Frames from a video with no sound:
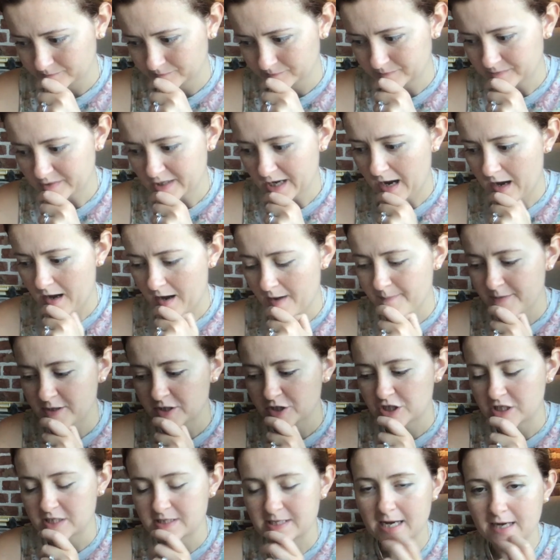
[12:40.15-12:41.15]
Yeah, I mean,
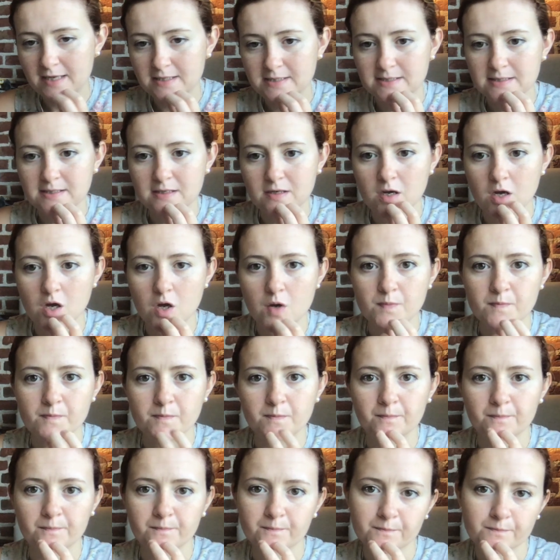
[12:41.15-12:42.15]
she's had
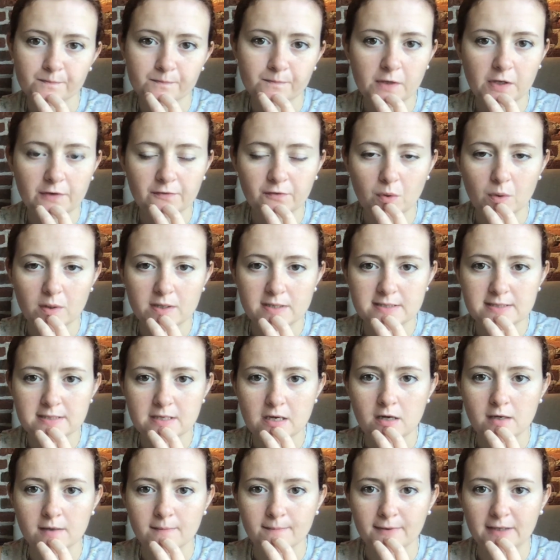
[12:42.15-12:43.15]
some, of course,
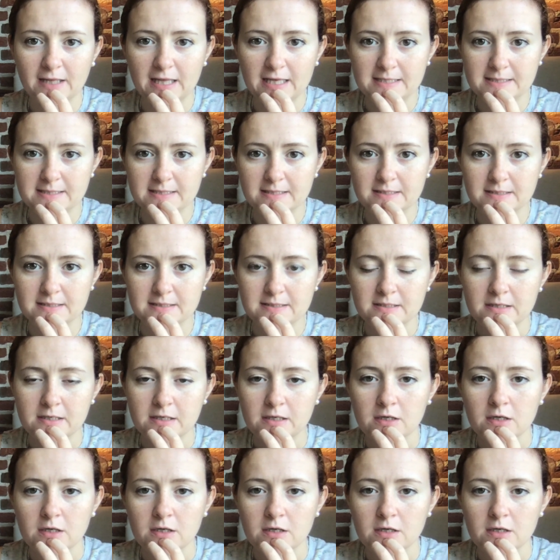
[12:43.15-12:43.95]
unpleasant